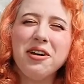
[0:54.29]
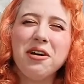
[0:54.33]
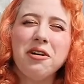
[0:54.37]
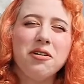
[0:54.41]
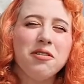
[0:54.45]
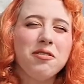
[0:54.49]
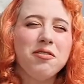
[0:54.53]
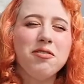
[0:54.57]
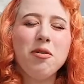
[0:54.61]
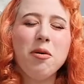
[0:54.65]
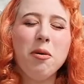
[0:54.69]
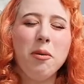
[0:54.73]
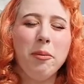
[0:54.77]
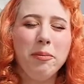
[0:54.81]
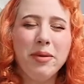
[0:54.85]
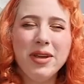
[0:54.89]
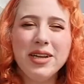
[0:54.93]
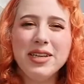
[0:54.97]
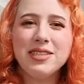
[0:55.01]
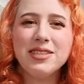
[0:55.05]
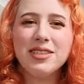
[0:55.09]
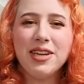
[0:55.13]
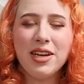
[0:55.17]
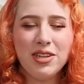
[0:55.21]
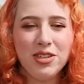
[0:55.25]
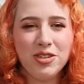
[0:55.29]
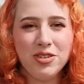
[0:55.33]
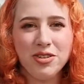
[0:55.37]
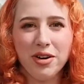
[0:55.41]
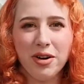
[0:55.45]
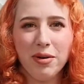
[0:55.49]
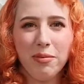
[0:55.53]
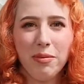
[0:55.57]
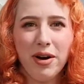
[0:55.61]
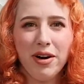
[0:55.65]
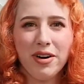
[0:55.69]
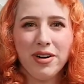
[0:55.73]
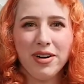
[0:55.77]
of mid-century
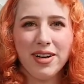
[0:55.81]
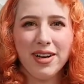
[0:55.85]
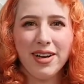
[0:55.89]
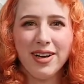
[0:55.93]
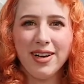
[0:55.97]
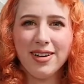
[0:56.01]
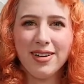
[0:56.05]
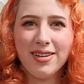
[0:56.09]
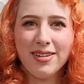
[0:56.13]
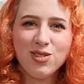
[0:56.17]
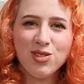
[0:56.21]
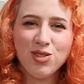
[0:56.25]
America.